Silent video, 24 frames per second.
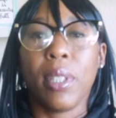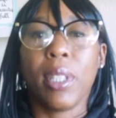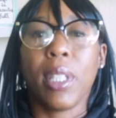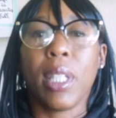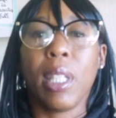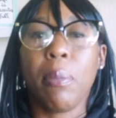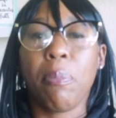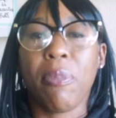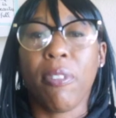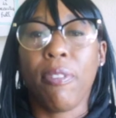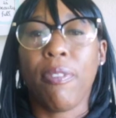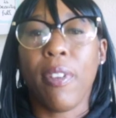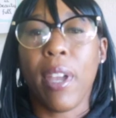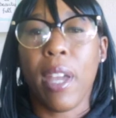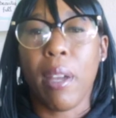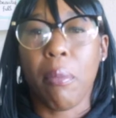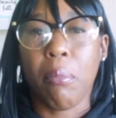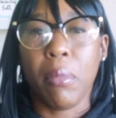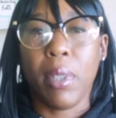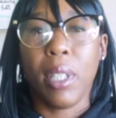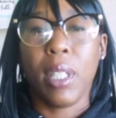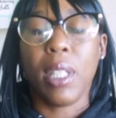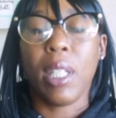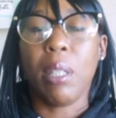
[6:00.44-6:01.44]
and keep your
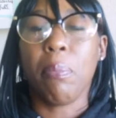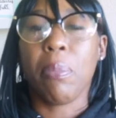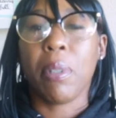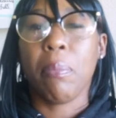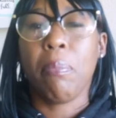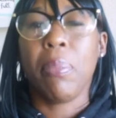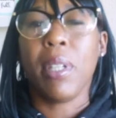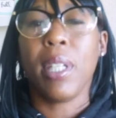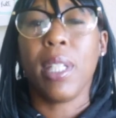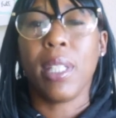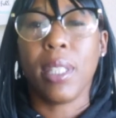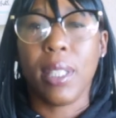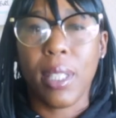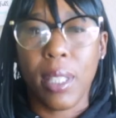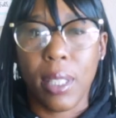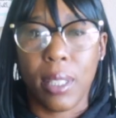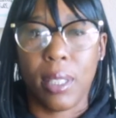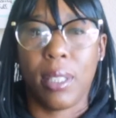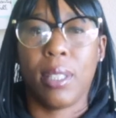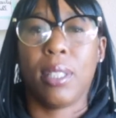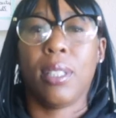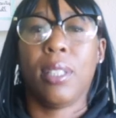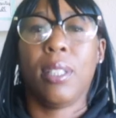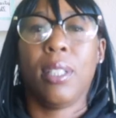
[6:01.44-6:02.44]
family. Keep your
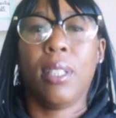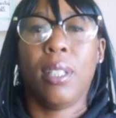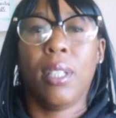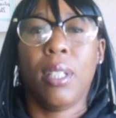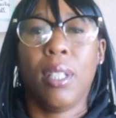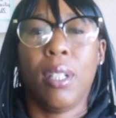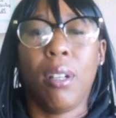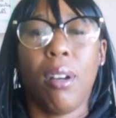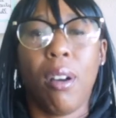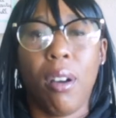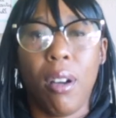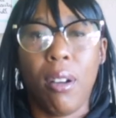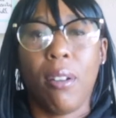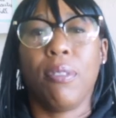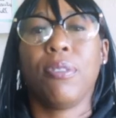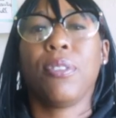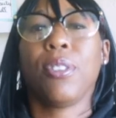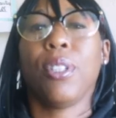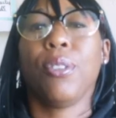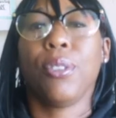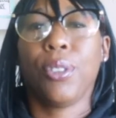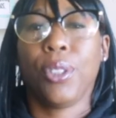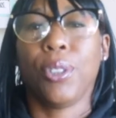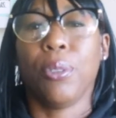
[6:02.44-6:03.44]
business off
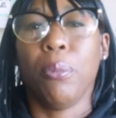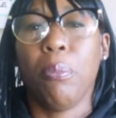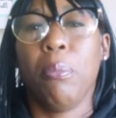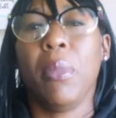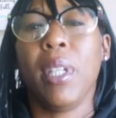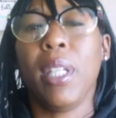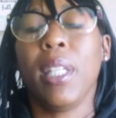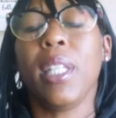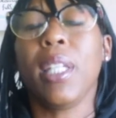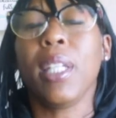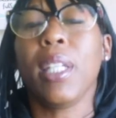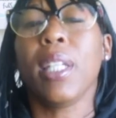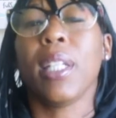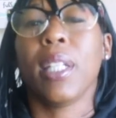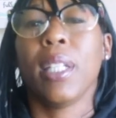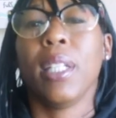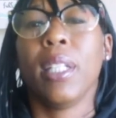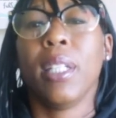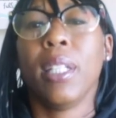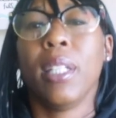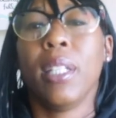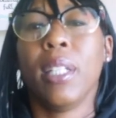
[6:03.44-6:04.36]
social media.